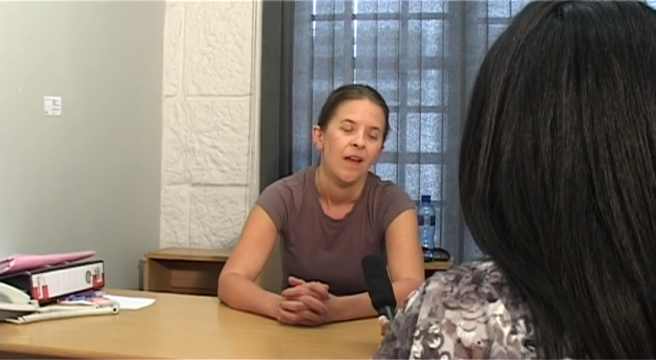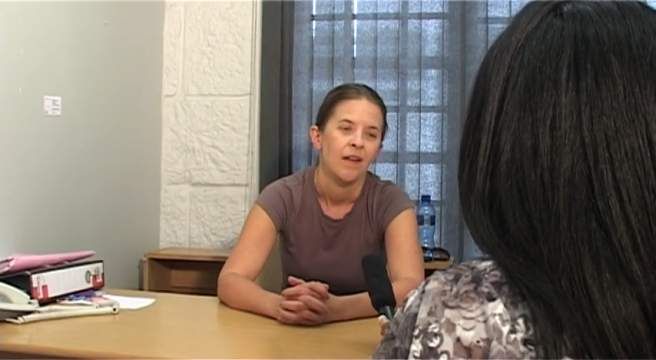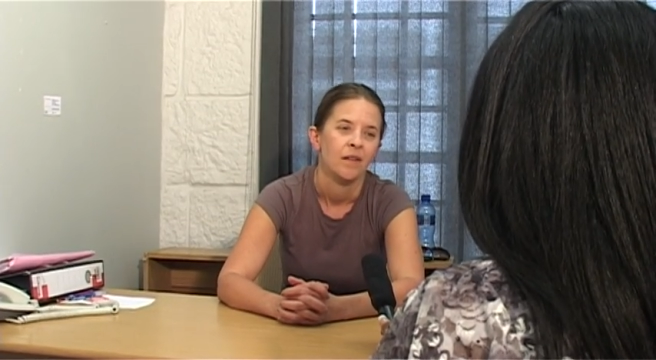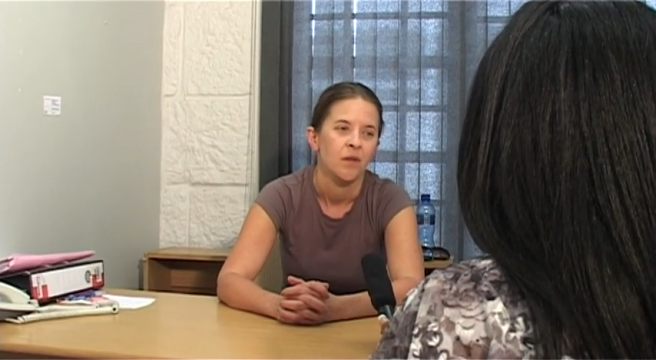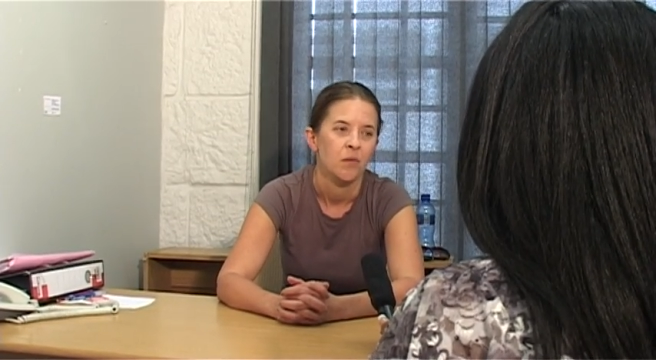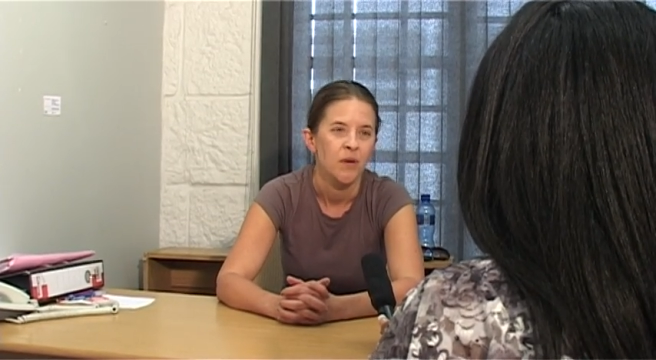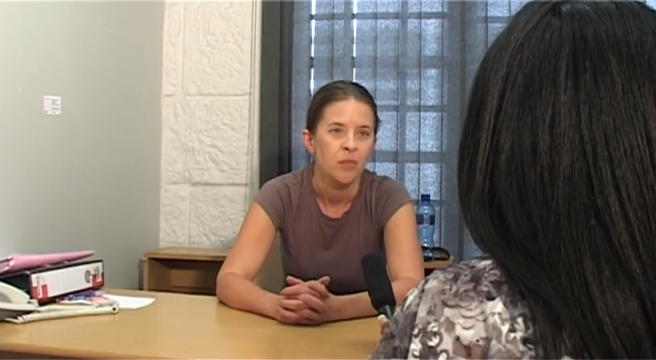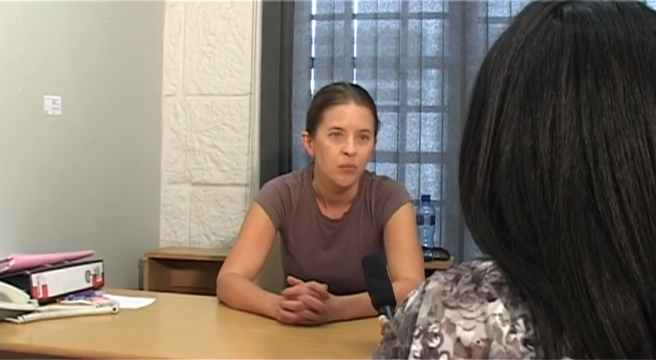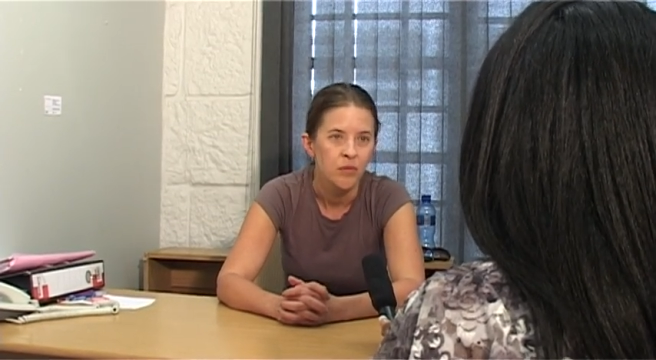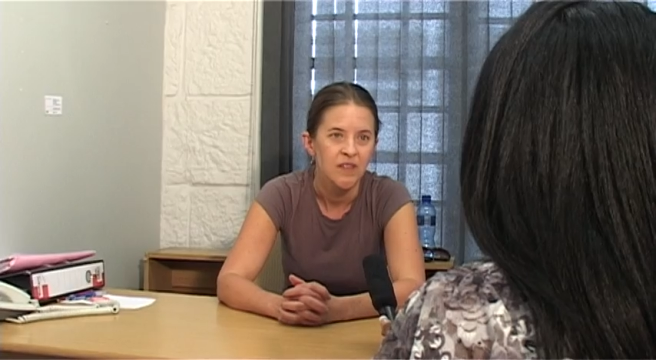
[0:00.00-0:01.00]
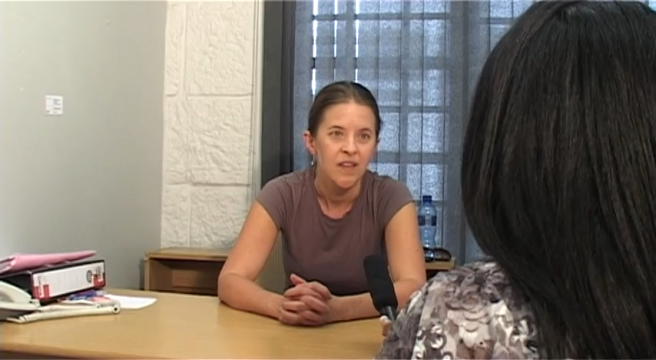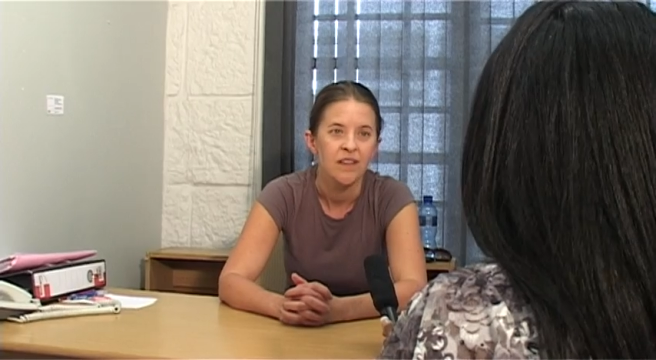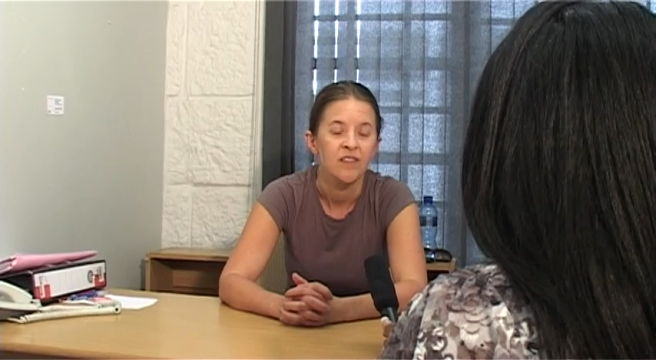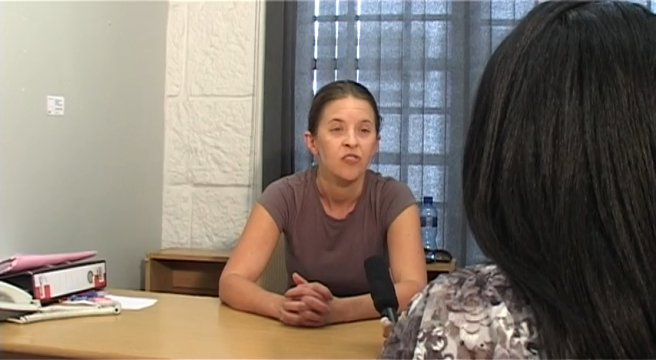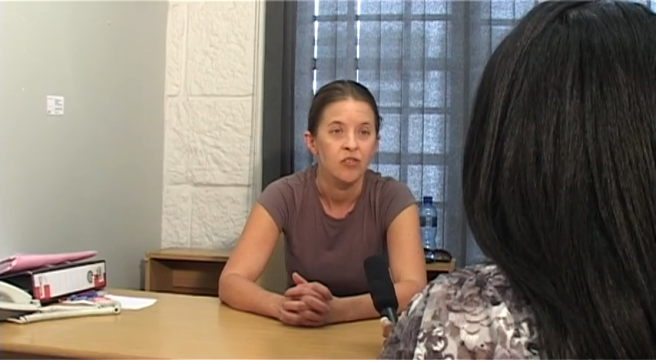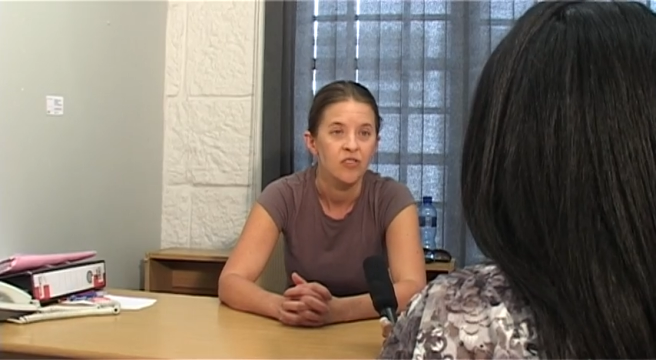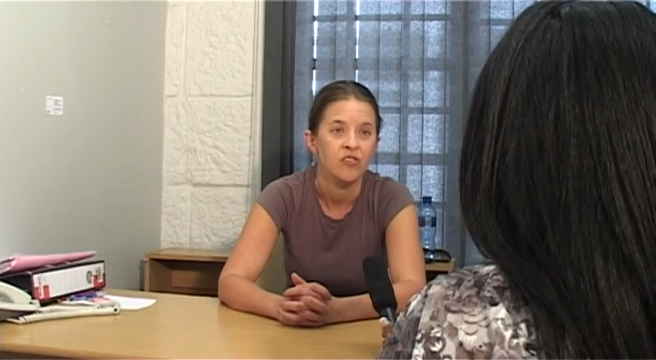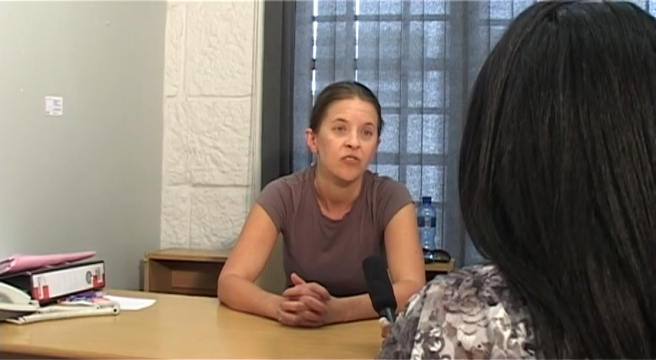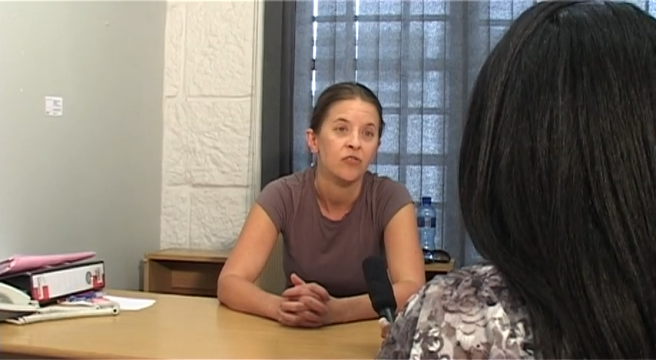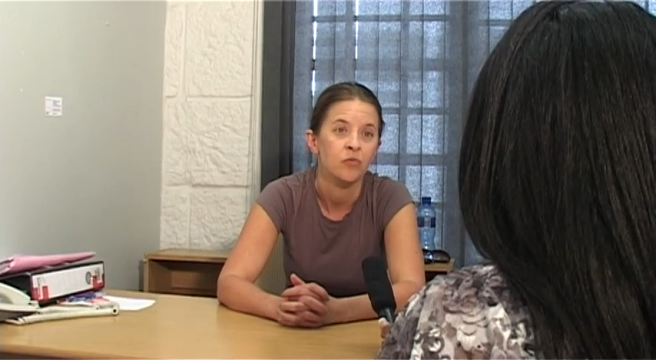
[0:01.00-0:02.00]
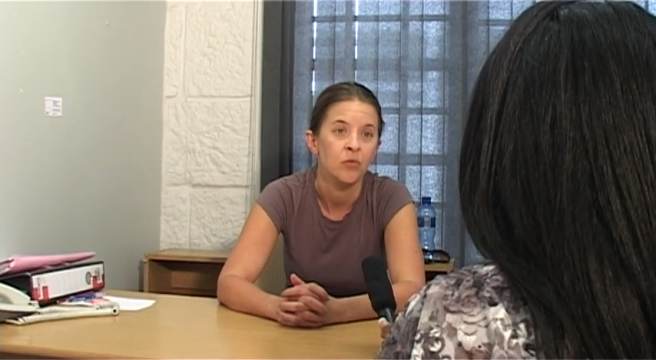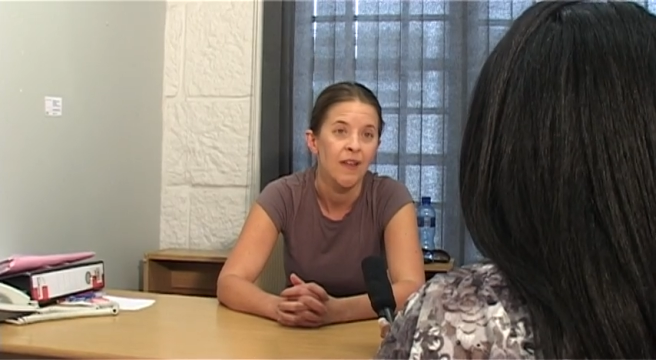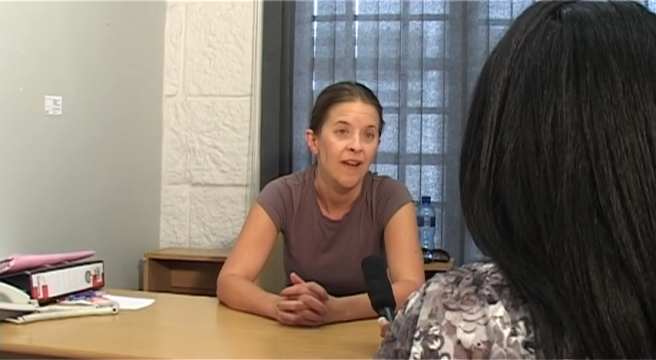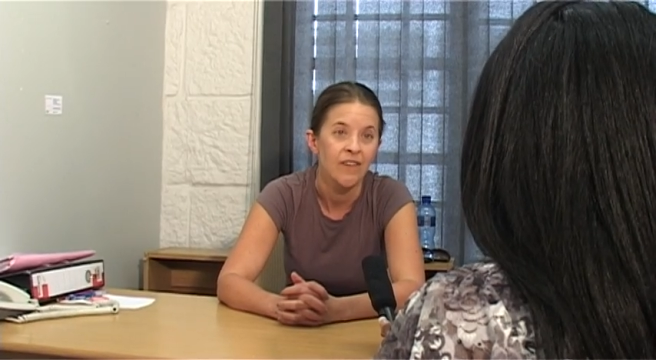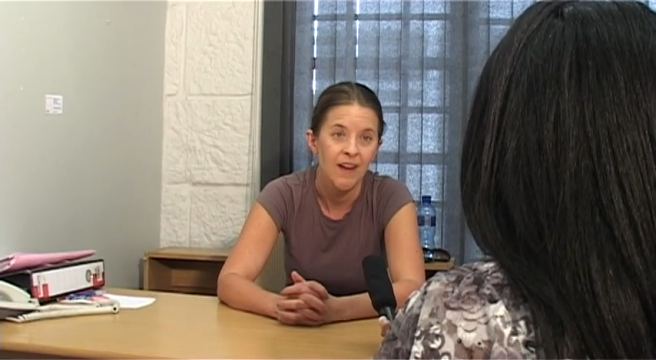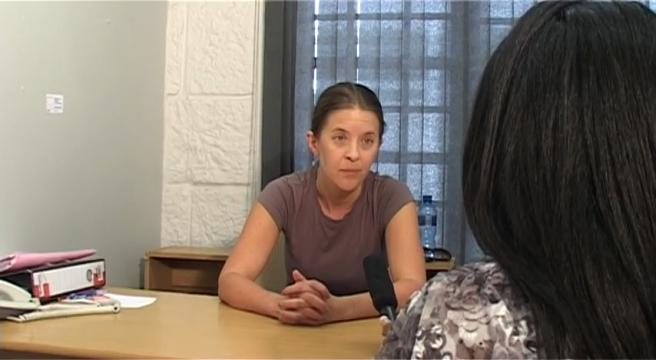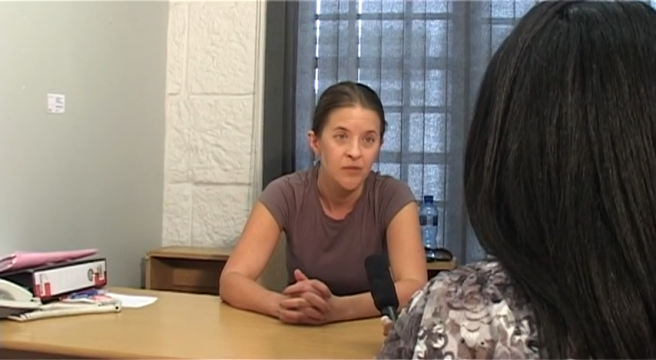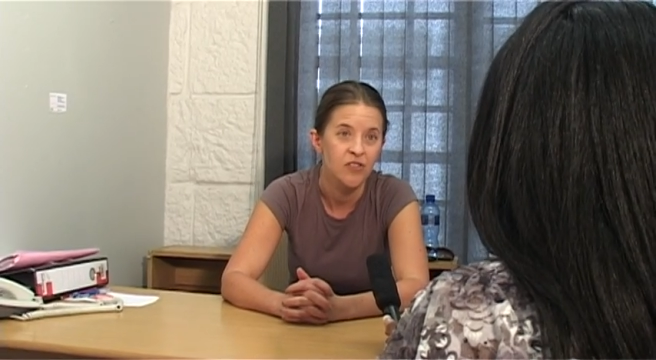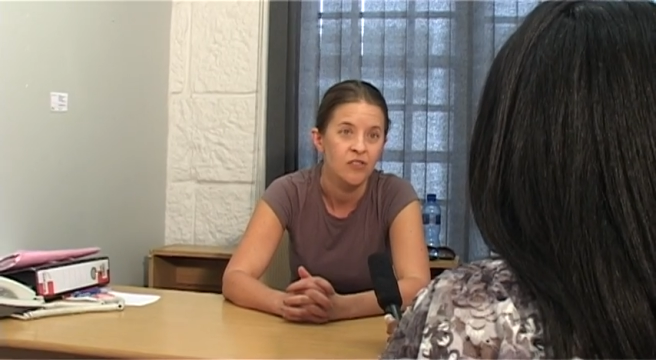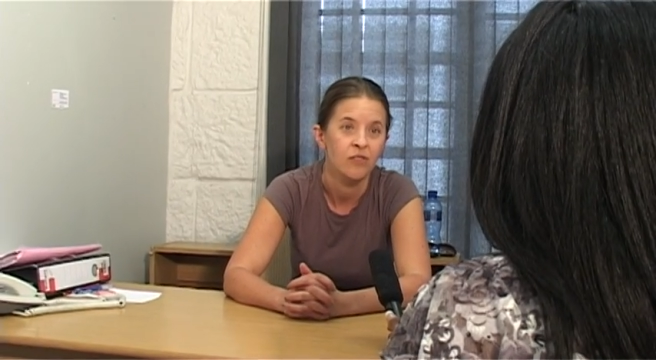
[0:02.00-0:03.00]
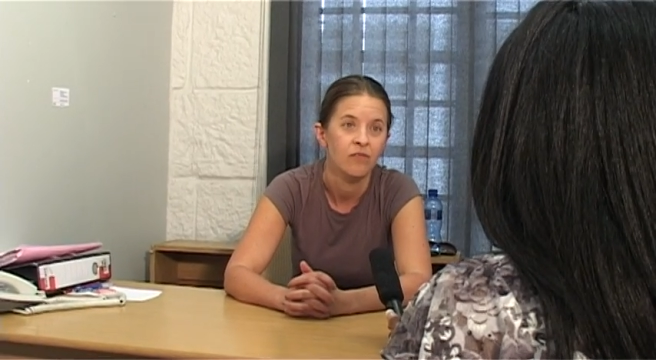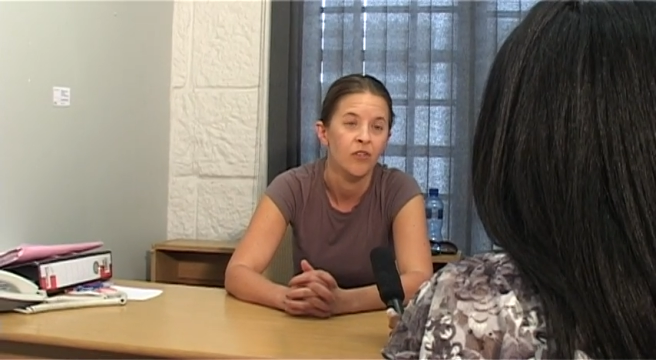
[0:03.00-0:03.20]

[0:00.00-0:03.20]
And people will say that certain children will have an aptitude